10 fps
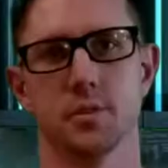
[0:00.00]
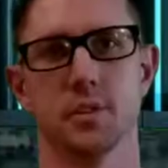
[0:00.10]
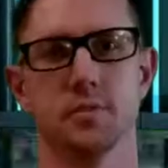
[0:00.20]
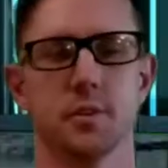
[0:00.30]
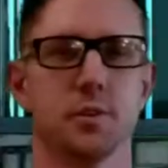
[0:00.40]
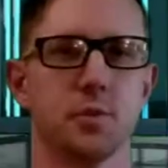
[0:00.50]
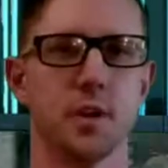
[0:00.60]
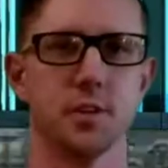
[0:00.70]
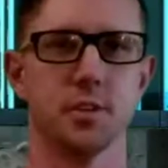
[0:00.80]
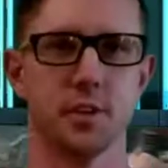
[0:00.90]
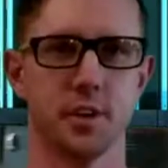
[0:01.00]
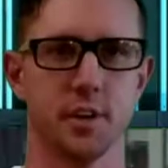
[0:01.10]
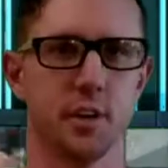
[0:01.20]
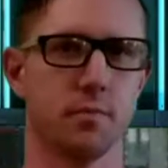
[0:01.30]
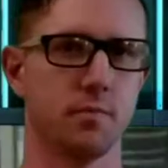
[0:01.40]
So these first stretches are going to
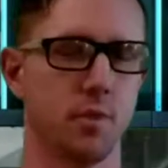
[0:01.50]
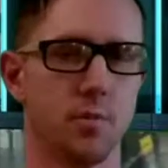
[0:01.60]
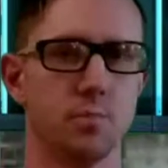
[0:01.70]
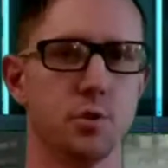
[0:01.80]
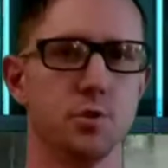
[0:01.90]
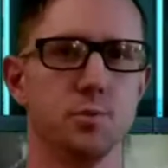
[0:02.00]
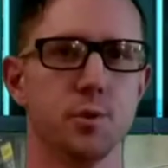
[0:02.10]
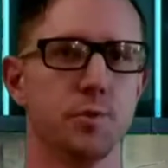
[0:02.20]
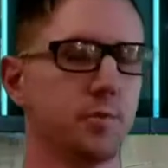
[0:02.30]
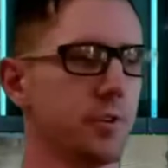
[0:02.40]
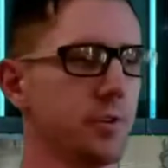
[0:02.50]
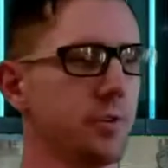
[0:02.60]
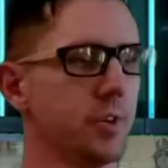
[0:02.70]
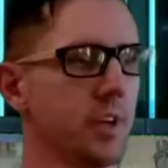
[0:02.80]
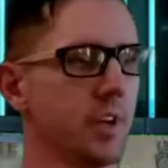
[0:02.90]
come from
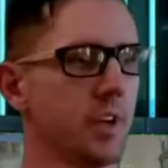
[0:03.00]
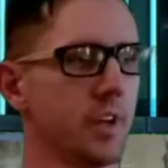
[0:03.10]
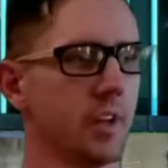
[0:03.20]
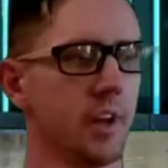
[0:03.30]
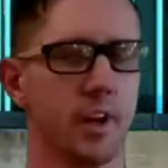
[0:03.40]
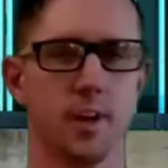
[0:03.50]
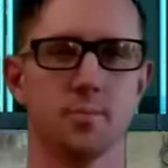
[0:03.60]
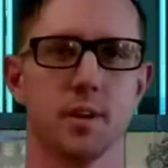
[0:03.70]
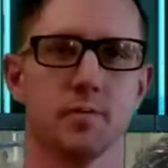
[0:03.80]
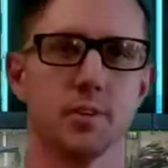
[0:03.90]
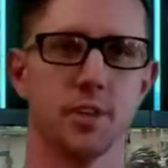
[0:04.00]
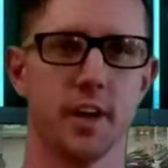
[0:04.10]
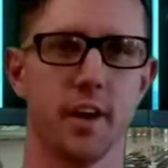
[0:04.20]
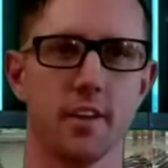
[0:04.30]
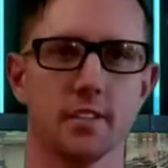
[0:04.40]
Jujimufu. Definitely
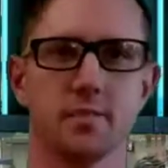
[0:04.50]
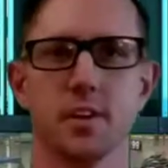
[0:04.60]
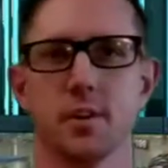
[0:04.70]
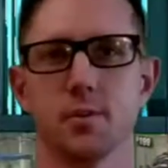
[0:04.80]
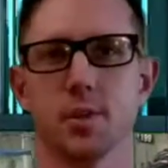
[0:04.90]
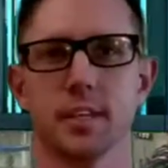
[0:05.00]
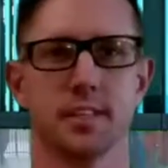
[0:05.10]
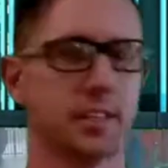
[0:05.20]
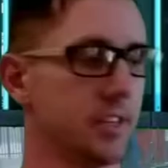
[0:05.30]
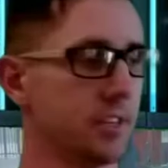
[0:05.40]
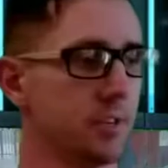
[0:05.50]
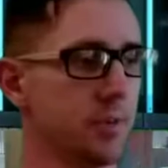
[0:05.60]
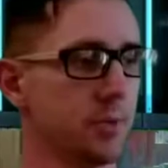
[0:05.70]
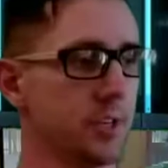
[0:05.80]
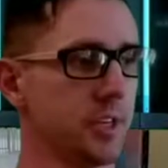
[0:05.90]
check out his video, links in the
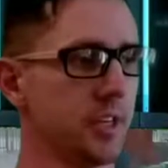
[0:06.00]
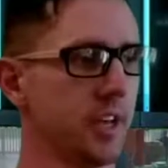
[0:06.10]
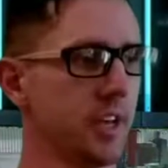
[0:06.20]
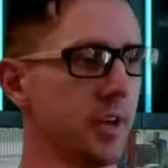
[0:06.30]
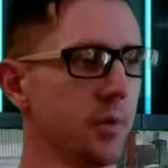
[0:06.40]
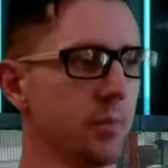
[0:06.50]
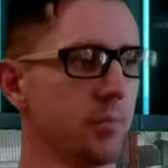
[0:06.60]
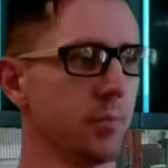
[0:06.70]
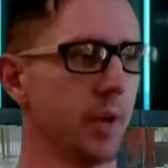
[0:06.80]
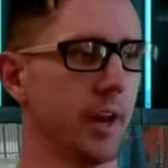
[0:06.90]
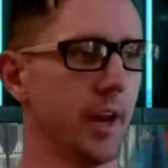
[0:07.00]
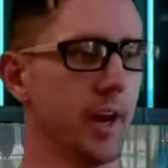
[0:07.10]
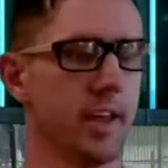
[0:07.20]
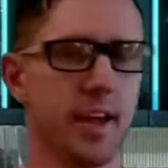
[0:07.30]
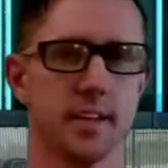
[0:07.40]
description.
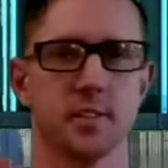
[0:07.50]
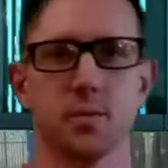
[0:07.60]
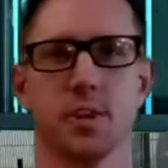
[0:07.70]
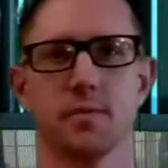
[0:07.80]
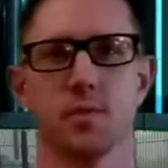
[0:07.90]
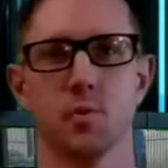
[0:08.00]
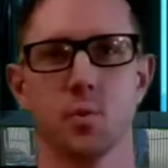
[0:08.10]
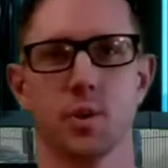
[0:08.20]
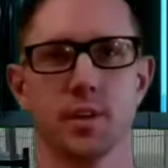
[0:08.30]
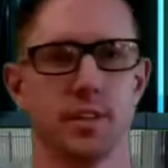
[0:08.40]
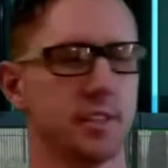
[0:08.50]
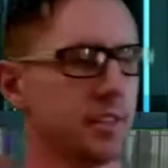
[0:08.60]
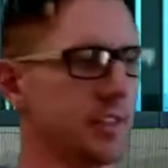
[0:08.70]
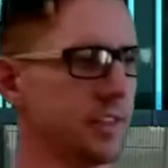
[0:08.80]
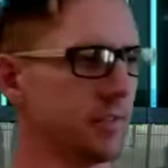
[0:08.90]
But he has 3 different
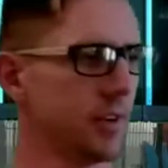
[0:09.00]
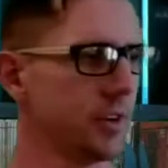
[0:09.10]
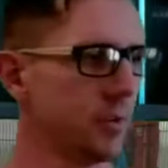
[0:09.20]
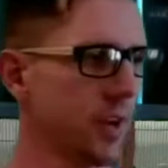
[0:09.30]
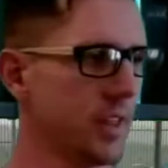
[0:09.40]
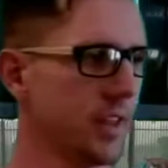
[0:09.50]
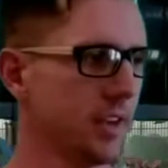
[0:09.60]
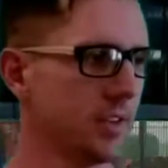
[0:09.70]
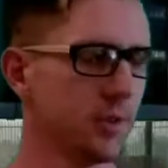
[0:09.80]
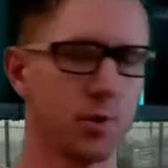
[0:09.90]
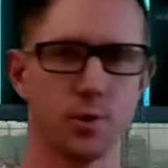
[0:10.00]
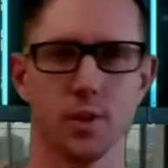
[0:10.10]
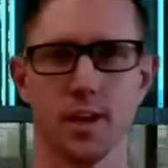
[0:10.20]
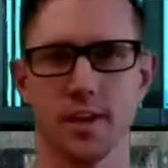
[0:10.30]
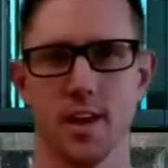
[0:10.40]
ones. This first one I think is called
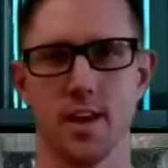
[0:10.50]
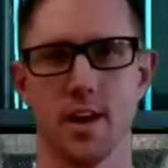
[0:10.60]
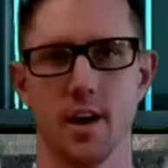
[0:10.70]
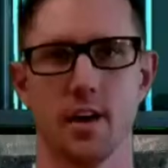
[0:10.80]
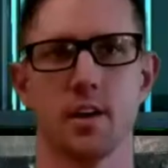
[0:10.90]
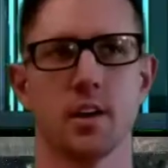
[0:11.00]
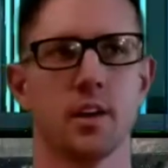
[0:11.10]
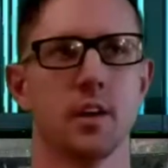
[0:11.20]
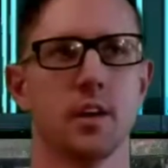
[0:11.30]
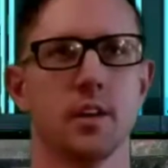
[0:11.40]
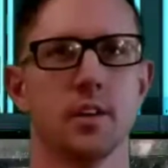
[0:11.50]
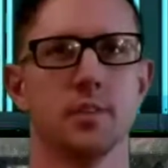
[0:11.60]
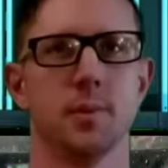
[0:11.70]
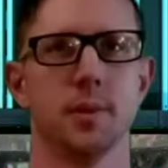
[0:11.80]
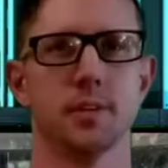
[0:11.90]
like a,
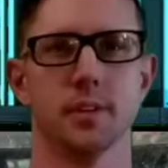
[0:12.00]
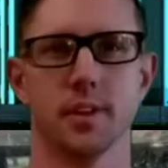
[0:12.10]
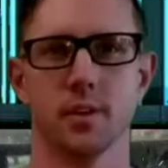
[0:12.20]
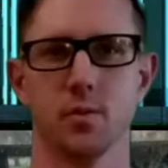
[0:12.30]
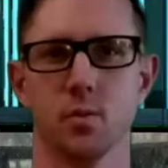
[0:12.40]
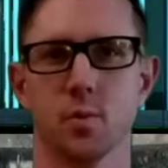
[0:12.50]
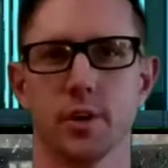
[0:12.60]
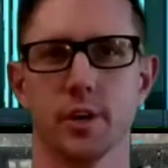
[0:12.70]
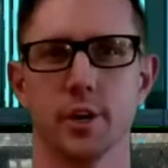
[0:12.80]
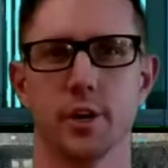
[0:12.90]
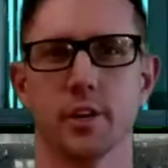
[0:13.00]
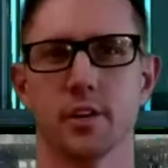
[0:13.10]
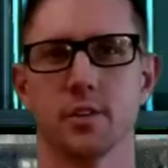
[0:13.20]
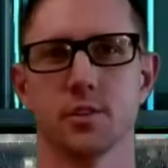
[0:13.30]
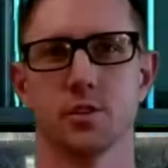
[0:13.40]
it's basically like a warrior
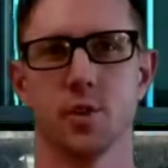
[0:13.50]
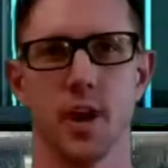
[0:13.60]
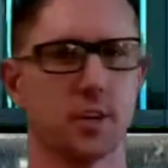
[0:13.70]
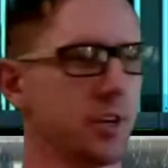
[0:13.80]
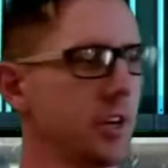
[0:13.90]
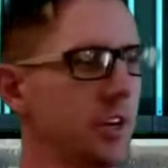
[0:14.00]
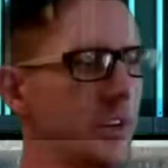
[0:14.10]
stretch.